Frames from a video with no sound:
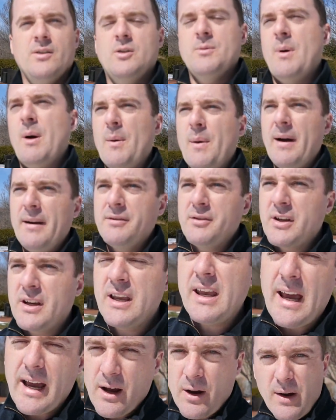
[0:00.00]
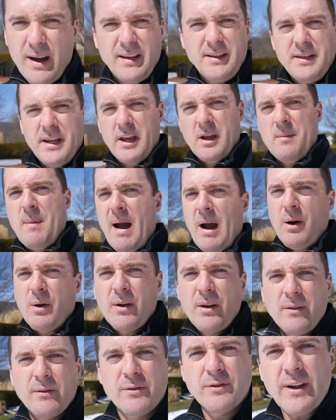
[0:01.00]
My wife's like, yeah, go ahead and take him
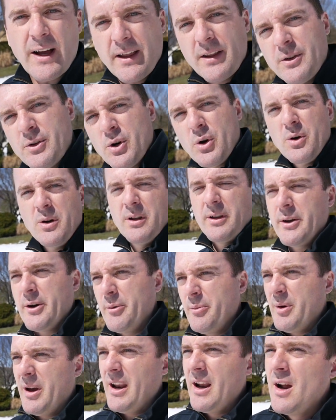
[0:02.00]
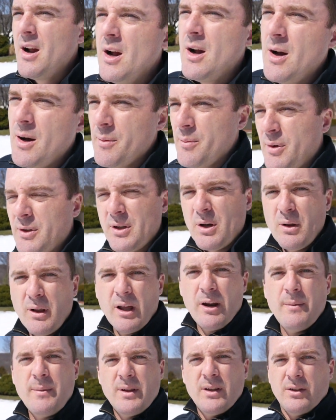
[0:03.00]
out and fly the drone a little bit, but don't
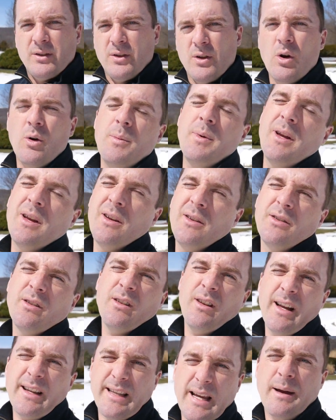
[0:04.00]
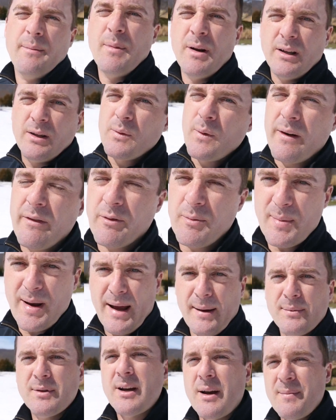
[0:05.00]
let him in the snow because they're like 10 minutes away from
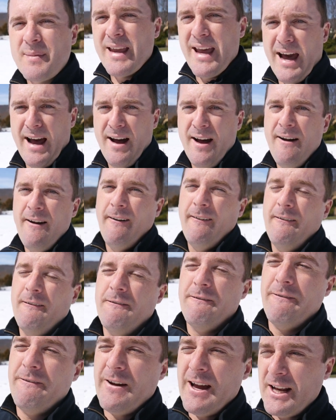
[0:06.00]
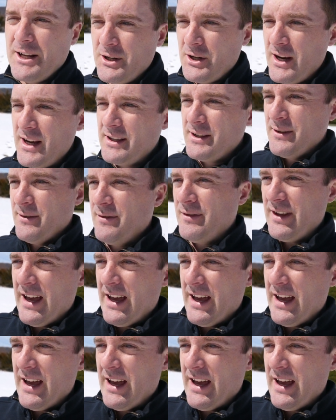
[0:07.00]
nap time. Yeah, fat chance of